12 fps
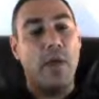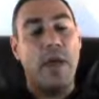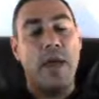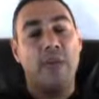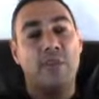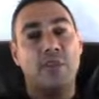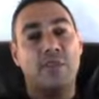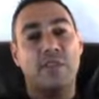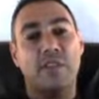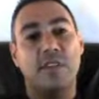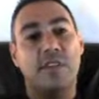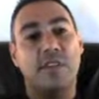that are
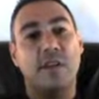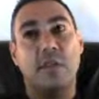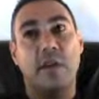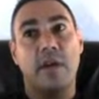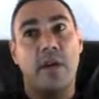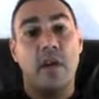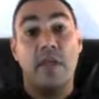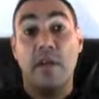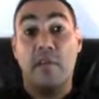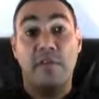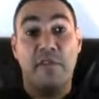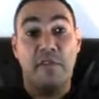just, they're
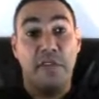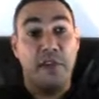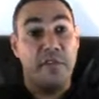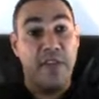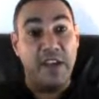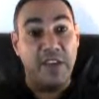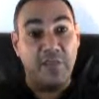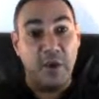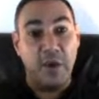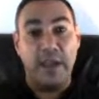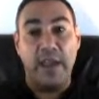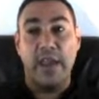
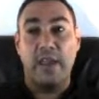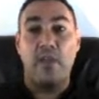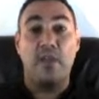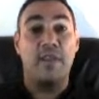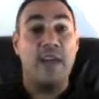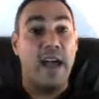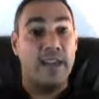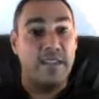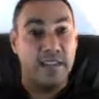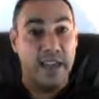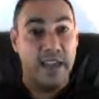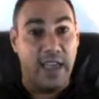Facebooking and they're
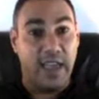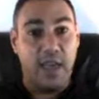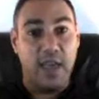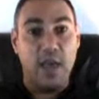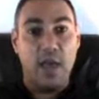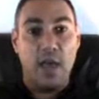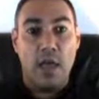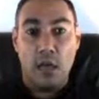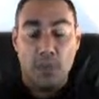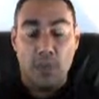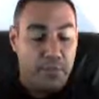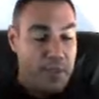texting.
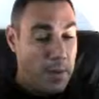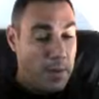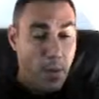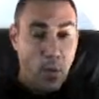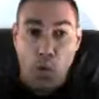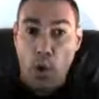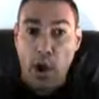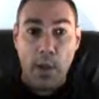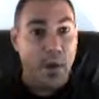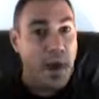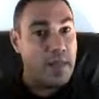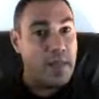People are walking
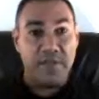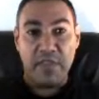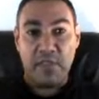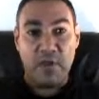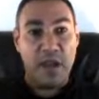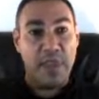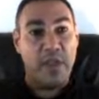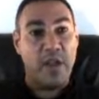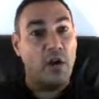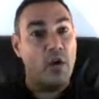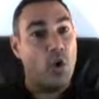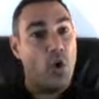by left and right.
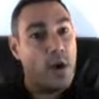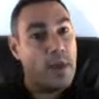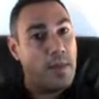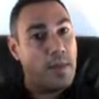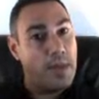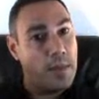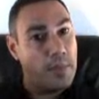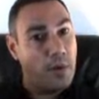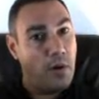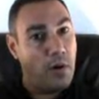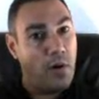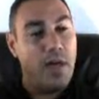They're ignoring the
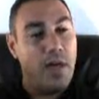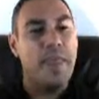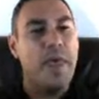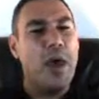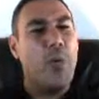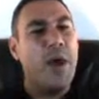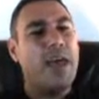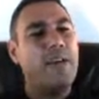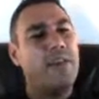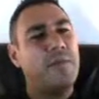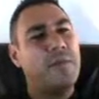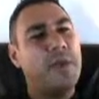people. They're waiting
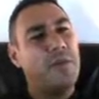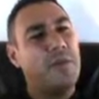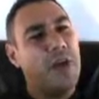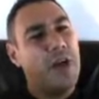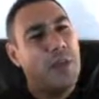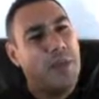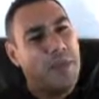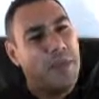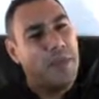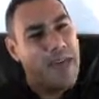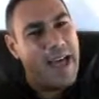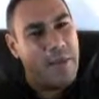for the people to come up to
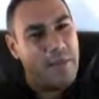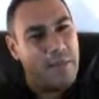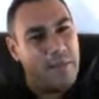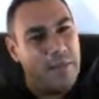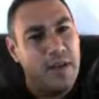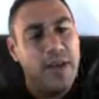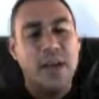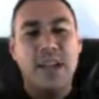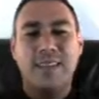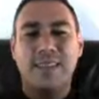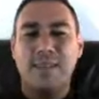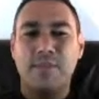them.
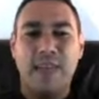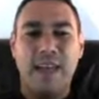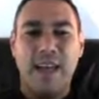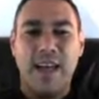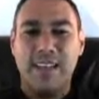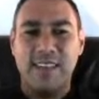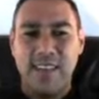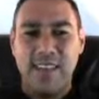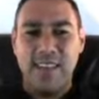To me, that's